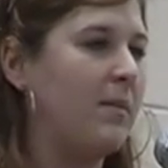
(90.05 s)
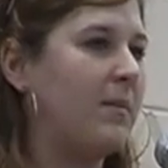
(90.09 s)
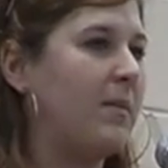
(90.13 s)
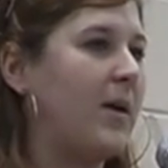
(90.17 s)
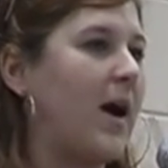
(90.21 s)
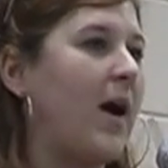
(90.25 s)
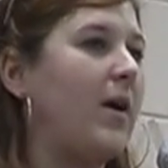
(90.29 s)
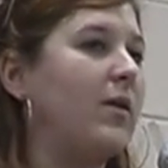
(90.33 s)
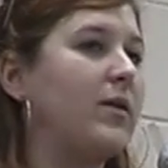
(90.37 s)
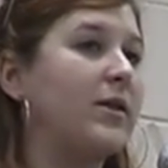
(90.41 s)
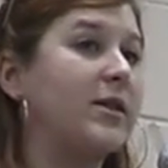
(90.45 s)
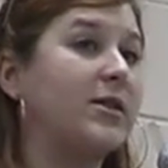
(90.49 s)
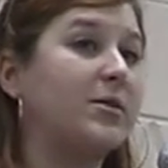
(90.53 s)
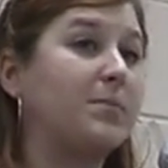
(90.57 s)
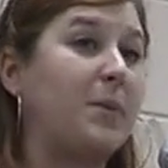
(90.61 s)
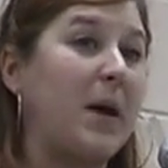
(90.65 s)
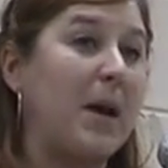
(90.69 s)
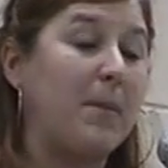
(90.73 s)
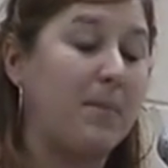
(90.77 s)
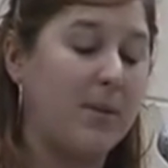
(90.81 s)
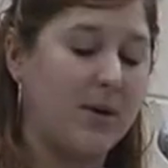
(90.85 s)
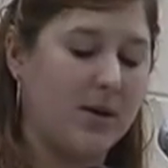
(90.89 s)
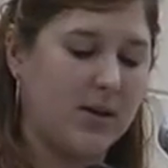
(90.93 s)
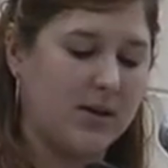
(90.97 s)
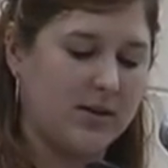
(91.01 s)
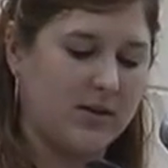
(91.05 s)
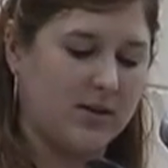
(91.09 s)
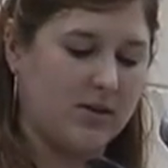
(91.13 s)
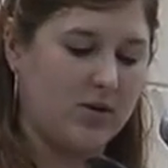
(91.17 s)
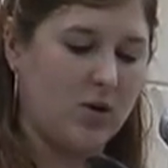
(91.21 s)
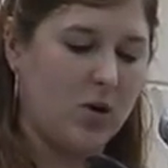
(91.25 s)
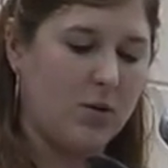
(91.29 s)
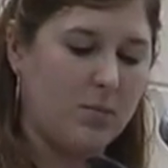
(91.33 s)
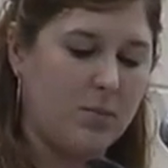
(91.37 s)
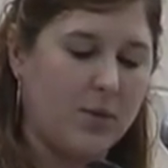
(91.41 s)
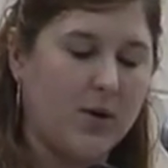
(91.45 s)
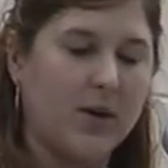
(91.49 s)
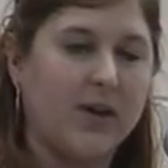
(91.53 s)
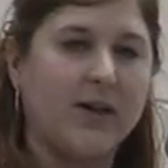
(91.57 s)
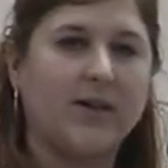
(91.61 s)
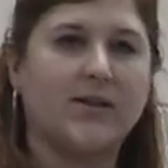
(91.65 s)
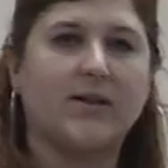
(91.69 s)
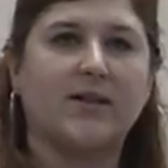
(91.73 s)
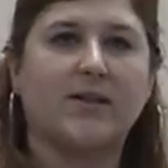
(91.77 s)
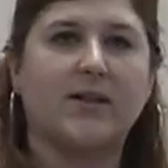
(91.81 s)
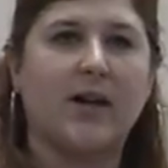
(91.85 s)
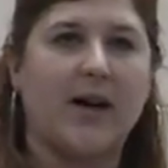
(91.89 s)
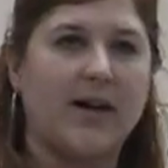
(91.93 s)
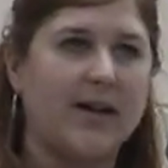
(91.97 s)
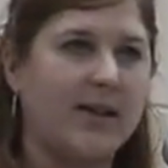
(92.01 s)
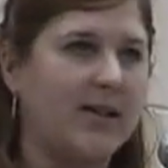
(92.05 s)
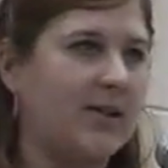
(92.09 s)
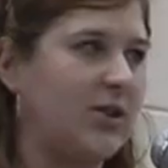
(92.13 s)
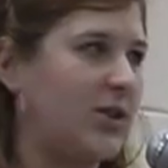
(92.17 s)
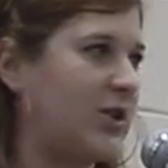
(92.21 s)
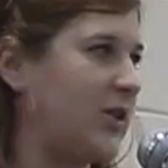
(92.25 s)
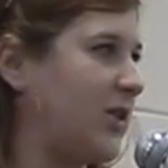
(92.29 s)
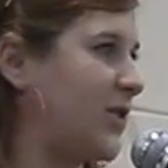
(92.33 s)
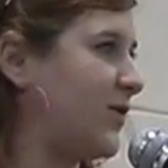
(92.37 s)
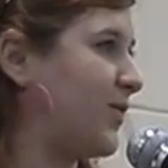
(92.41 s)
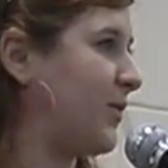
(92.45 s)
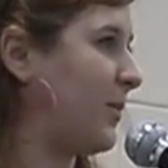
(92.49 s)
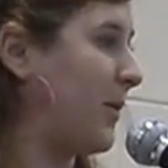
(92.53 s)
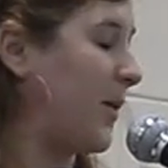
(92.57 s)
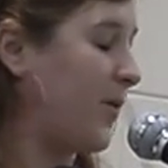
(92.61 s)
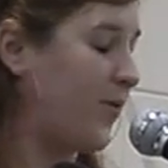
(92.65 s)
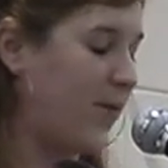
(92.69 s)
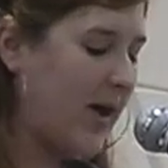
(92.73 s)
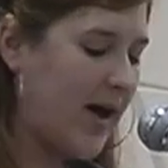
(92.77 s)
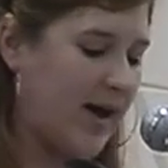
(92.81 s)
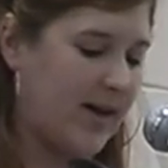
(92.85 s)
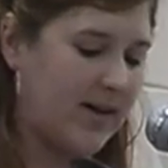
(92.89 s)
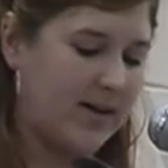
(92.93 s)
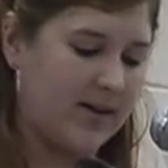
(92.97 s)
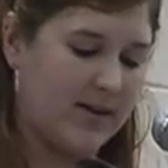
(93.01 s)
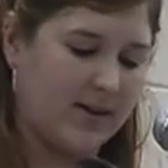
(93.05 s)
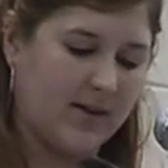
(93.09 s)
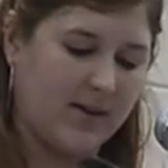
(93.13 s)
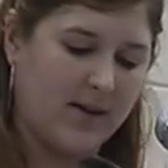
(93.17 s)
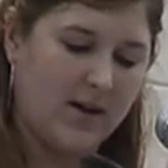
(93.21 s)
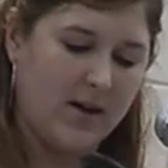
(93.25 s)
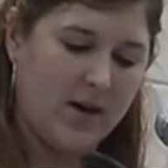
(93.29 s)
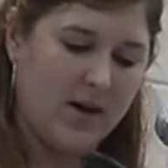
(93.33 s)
countless papers, notebooks, sign-in sheets from events,